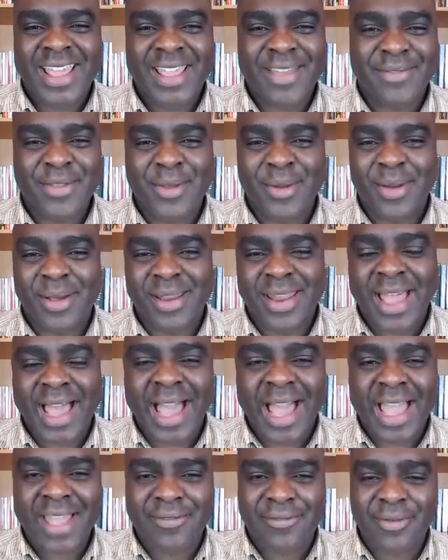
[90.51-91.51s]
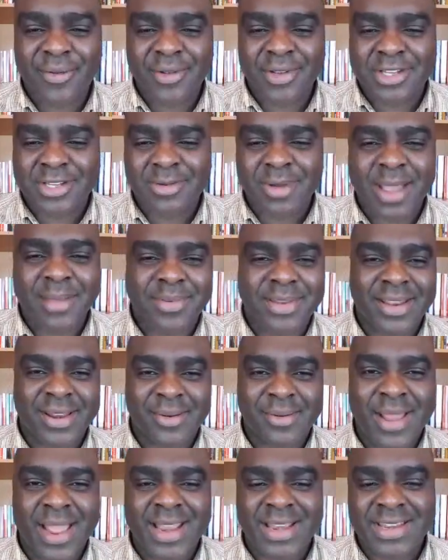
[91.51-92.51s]
If you're on an iPhone, swipe to
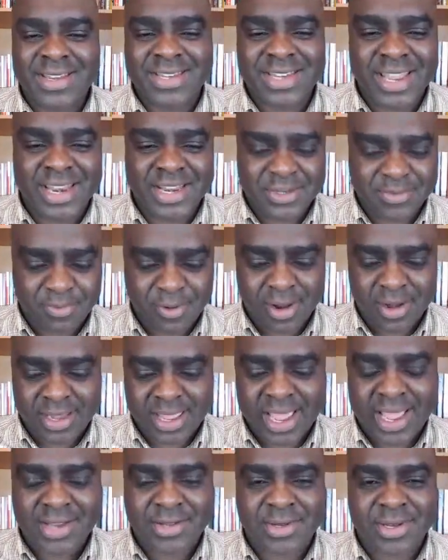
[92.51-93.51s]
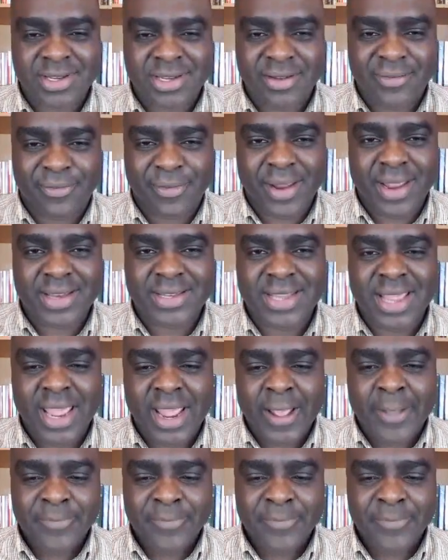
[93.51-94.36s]
the right and share this broadcast with your friends.